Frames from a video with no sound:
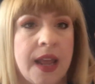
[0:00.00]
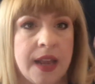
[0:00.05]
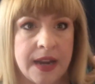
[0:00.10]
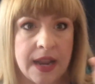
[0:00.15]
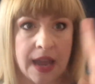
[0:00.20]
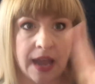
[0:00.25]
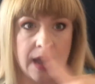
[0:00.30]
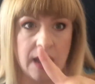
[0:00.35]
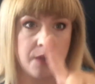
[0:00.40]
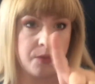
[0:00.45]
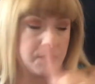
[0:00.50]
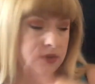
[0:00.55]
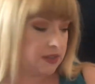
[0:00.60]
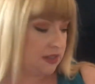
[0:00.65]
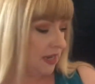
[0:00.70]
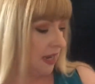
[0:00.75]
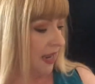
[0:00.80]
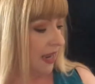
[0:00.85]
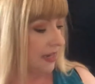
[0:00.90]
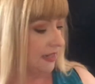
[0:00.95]
Now, I will
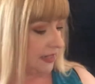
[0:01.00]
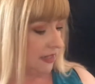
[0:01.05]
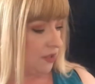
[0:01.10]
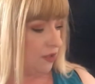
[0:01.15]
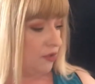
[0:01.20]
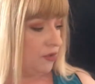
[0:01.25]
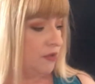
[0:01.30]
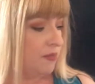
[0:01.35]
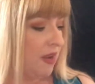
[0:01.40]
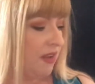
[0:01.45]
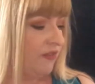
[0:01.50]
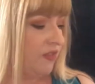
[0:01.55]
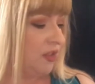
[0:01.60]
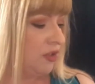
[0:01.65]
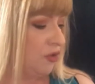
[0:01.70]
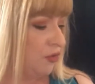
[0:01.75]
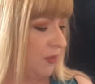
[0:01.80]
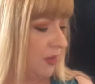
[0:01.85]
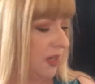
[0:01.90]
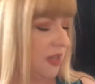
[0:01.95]
say I did use my
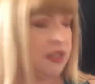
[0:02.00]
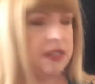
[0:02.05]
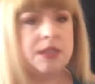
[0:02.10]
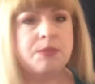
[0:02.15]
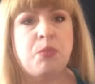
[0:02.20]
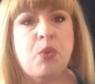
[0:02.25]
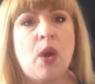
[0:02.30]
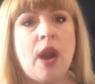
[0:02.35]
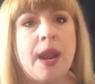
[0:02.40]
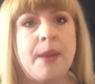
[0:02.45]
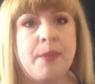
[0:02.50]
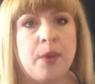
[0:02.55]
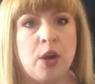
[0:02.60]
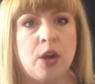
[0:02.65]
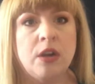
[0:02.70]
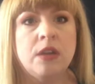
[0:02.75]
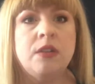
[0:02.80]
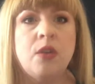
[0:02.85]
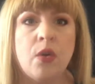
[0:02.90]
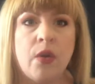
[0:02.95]
voluminous
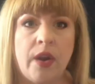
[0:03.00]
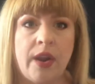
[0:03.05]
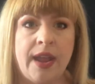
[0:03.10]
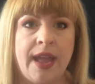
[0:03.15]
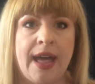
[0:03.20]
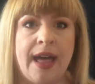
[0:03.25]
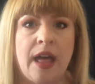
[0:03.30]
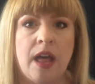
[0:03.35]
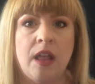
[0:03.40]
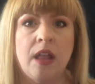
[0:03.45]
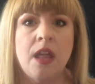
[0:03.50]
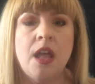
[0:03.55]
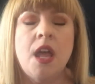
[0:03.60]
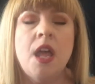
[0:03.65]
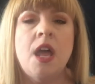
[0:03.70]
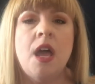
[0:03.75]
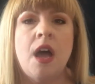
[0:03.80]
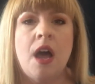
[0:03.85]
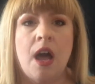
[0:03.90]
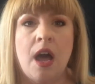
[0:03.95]
primer, L'Oreal,
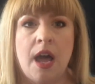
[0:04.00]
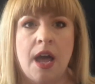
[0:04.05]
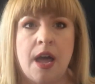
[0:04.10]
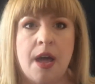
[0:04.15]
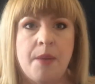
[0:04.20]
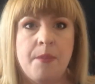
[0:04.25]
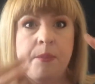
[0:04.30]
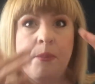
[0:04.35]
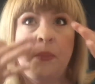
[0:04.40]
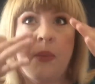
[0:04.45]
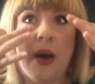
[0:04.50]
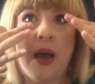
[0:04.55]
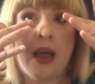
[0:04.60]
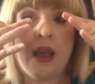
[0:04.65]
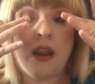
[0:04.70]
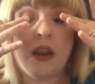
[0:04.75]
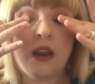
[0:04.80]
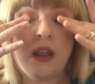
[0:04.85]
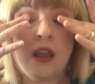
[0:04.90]
but